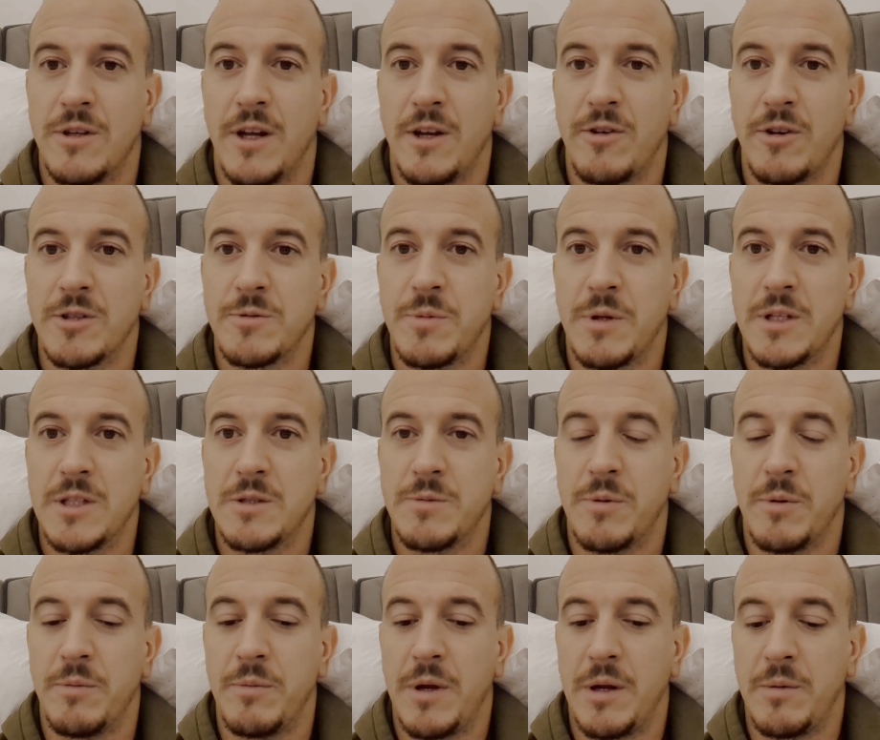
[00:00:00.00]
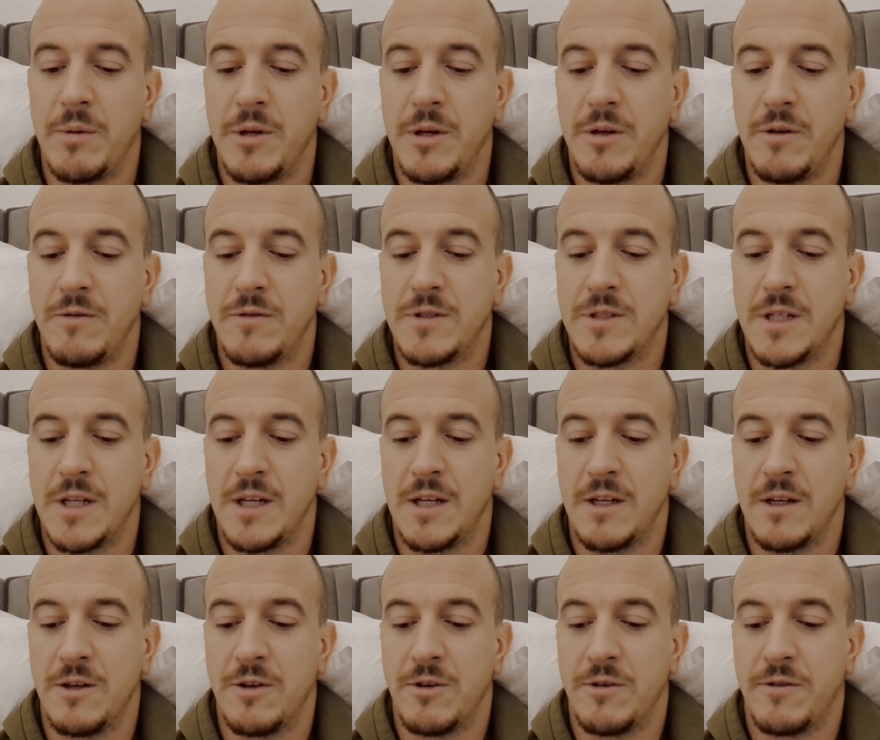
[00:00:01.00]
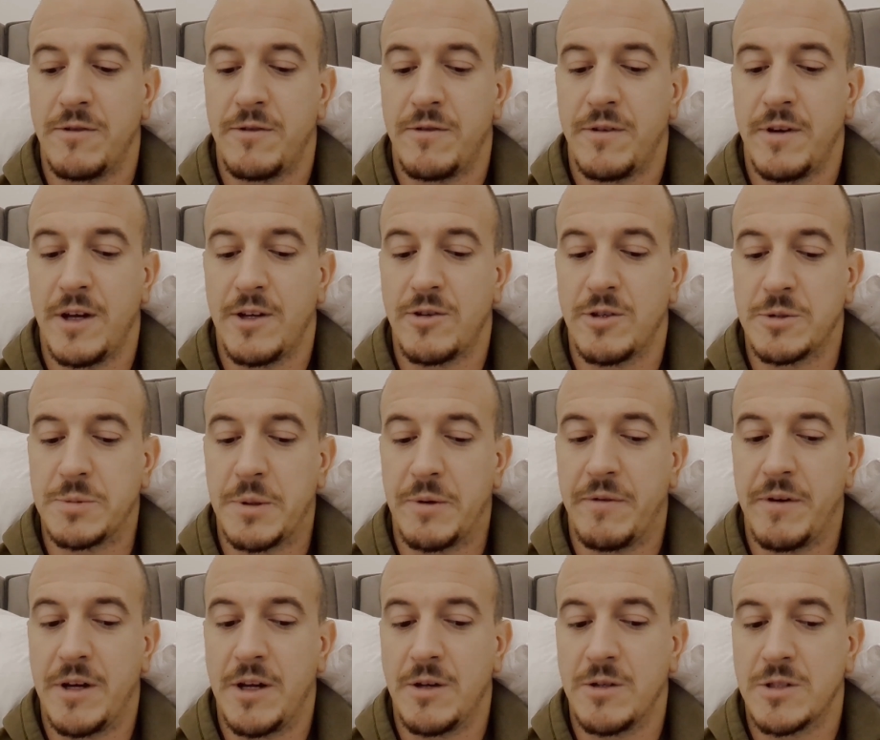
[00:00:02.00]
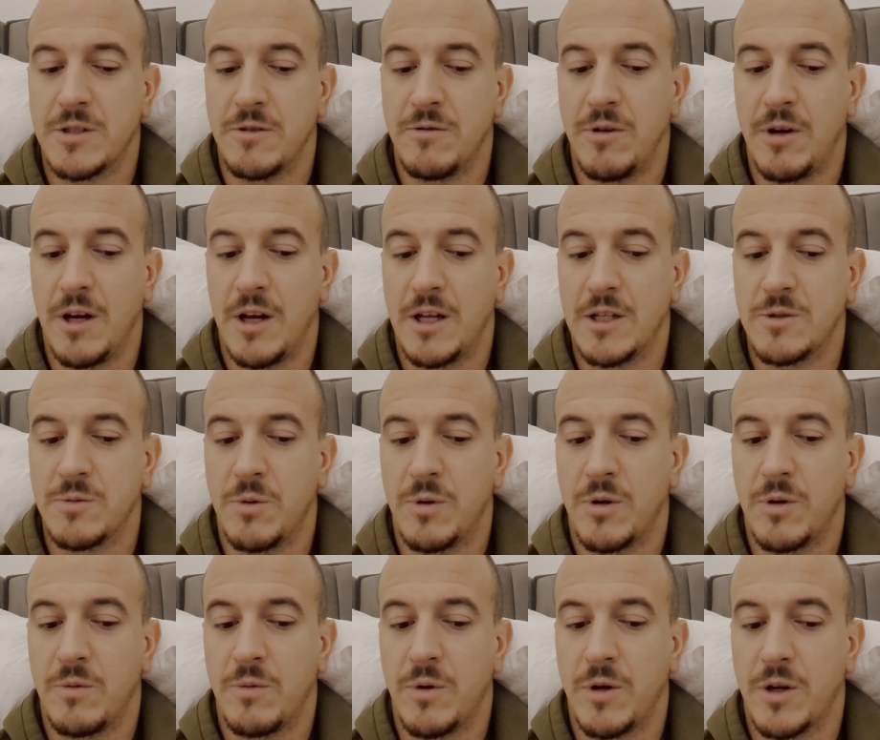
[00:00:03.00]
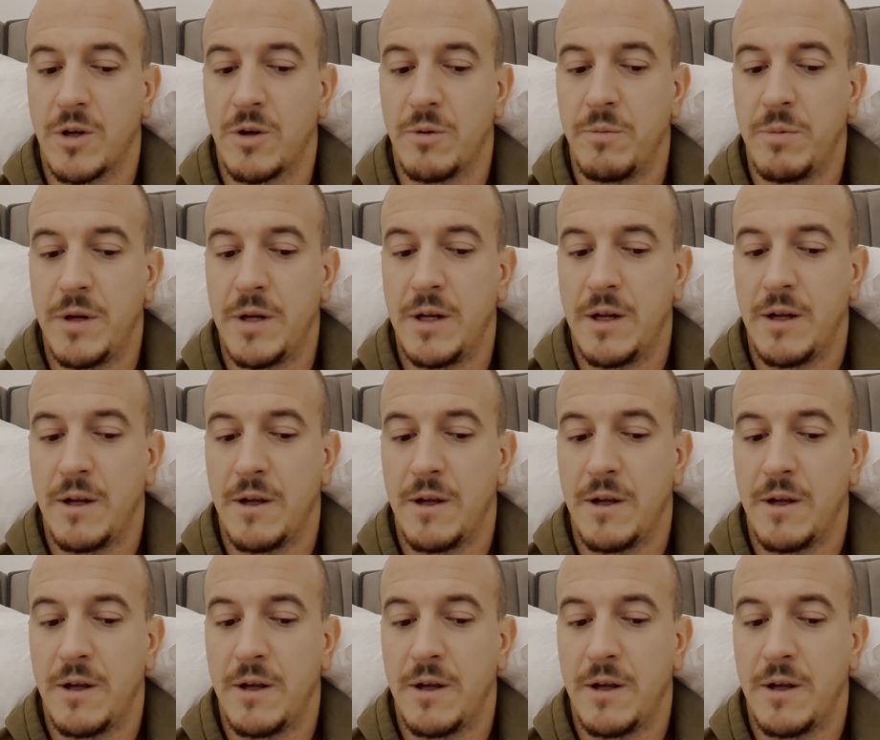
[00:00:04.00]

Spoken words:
hair transplants, but maybe you've seen enough hair transplant videos to realise what it could be.